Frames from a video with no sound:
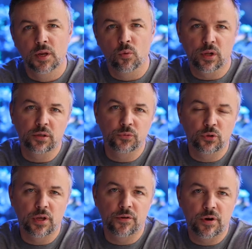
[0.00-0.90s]
Welcome to
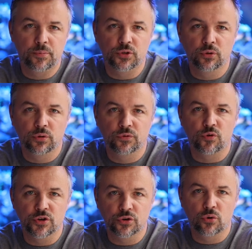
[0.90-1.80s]
another episode of
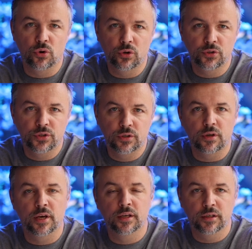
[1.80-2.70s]
Treasure Corals
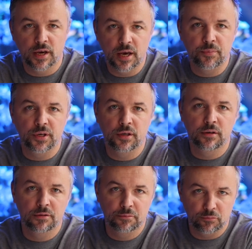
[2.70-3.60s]
and
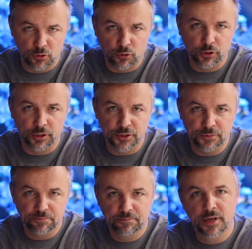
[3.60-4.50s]
happy
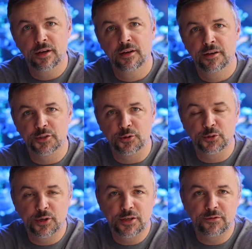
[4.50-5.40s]
holidays. So in
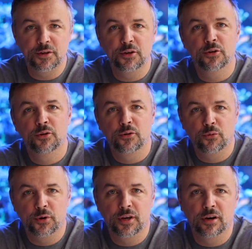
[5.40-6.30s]
today's video
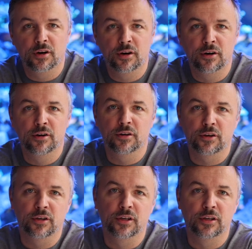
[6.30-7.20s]
we are
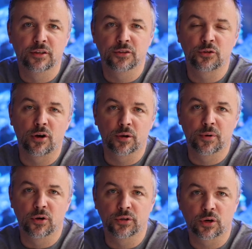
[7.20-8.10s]
gonna talk
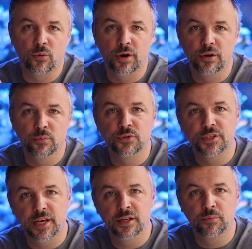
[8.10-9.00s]
about aquarium
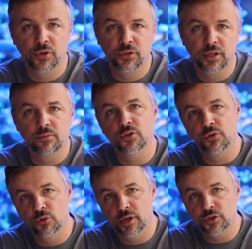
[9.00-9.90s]
stand building. So
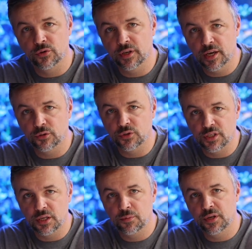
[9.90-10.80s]
you'll actually get to
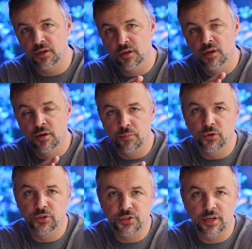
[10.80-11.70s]
see me
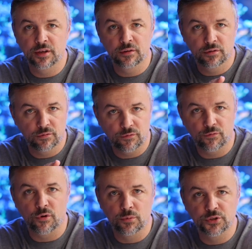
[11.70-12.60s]
build a stand
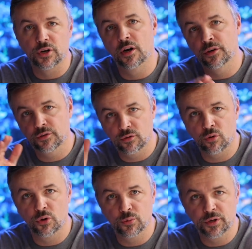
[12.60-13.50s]
from start
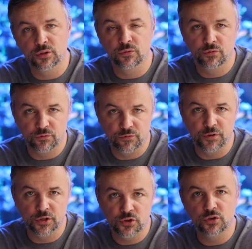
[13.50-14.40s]
all the way to
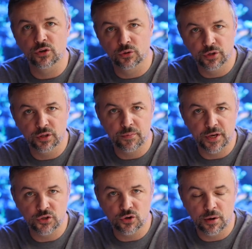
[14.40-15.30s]
finish, including the
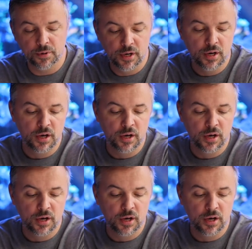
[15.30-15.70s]
paint job.